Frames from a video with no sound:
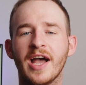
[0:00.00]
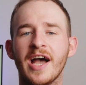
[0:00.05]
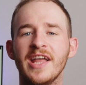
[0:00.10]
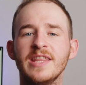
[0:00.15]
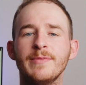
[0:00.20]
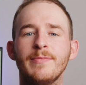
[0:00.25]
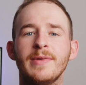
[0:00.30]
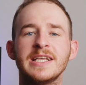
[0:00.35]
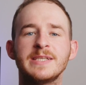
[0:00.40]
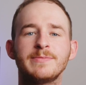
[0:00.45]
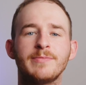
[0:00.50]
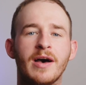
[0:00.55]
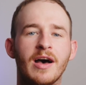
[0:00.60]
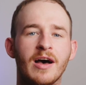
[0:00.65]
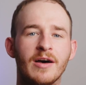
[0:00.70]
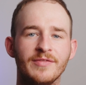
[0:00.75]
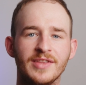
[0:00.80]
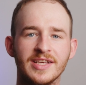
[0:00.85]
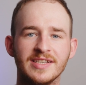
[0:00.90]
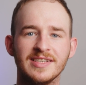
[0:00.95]
And the best
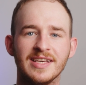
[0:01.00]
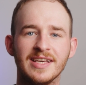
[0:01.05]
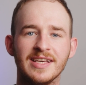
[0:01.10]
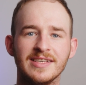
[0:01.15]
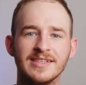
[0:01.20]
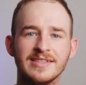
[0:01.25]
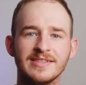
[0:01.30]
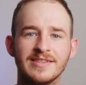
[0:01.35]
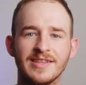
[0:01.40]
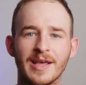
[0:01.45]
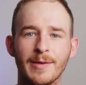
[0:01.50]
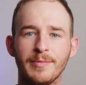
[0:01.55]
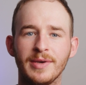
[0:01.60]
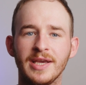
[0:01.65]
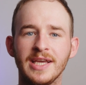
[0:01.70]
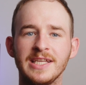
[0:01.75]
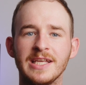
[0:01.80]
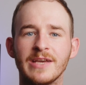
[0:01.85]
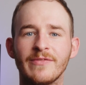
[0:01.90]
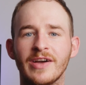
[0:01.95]
part of this is that
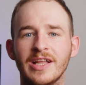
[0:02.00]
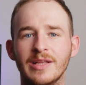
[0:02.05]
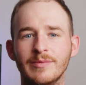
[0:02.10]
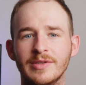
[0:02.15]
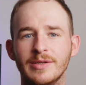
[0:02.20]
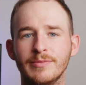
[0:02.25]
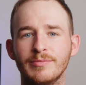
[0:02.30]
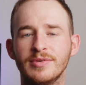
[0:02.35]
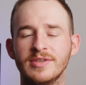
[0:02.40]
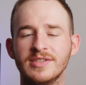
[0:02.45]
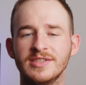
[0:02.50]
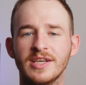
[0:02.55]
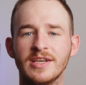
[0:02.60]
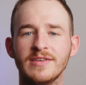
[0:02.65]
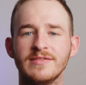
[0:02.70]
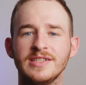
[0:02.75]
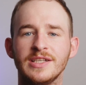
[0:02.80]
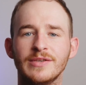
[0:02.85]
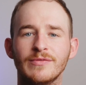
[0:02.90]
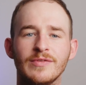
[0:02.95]
PDFelement
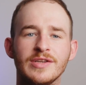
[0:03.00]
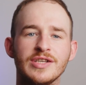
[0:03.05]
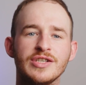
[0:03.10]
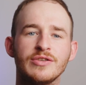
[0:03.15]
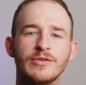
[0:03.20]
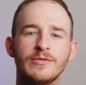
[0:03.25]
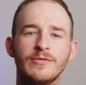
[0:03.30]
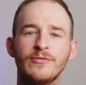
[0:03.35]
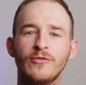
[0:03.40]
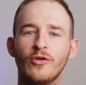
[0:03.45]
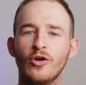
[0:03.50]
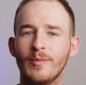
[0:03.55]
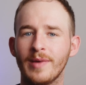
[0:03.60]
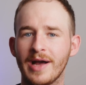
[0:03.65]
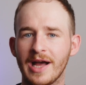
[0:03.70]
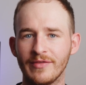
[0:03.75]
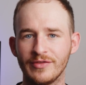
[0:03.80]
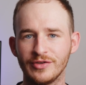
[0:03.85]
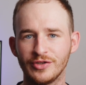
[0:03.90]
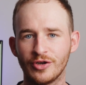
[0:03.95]
preserves the original
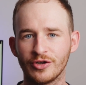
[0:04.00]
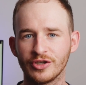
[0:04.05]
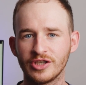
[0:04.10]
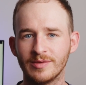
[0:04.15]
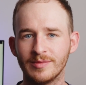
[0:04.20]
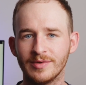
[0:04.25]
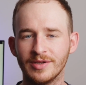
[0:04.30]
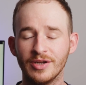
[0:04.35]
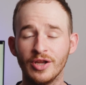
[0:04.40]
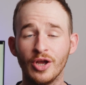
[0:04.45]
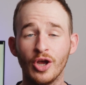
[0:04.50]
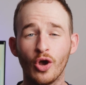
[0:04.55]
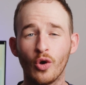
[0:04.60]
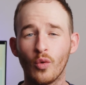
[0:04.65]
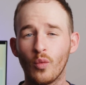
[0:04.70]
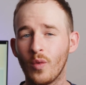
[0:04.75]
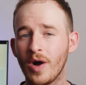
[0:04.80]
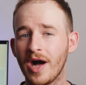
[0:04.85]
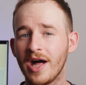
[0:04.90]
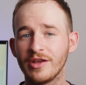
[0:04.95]
format of the document
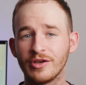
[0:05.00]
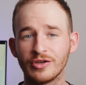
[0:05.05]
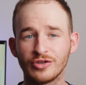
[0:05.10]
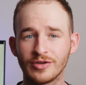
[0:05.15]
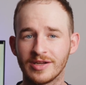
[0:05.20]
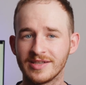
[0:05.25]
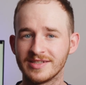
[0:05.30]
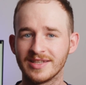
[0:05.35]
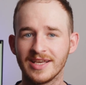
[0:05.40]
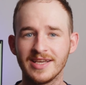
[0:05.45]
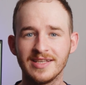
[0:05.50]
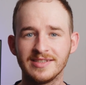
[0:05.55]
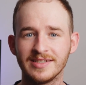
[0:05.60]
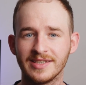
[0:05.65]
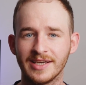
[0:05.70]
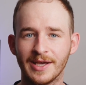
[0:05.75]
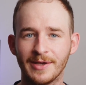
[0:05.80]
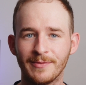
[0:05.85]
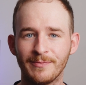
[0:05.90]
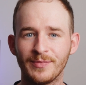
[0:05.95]
while you're
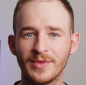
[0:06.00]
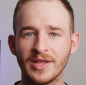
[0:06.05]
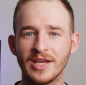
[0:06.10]
translating it.